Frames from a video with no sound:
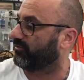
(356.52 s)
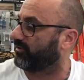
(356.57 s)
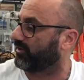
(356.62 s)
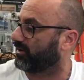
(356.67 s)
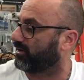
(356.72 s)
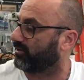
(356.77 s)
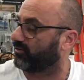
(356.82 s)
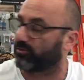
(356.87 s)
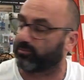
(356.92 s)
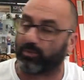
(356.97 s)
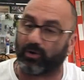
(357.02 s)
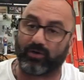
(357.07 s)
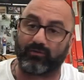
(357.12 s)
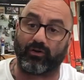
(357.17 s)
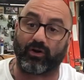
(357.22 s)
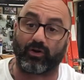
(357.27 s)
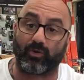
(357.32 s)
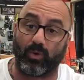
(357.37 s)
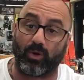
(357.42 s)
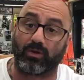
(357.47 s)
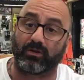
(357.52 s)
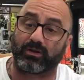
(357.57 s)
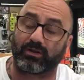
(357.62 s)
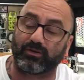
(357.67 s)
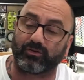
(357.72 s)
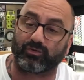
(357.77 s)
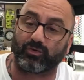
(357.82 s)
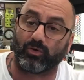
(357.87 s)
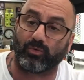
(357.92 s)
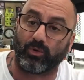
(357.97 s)
figured as a part of our quality
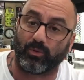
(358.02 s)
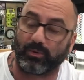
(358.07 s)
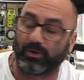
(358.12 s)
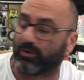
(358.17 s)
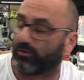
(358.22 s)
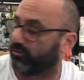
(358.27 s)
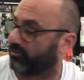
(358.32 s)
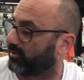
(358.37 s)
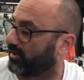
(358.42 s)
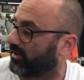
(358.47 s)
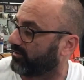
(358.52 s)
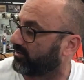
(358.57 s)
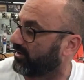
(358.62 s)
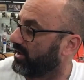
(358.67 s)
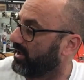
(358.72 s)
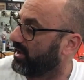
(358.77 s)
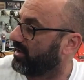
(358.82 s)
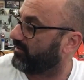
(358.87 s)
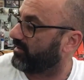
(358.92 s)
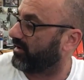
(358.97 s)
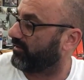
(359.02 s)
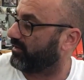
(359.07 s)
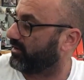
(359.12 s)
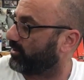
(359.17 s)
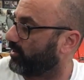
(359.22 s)
control, what we owed you guys. If you have any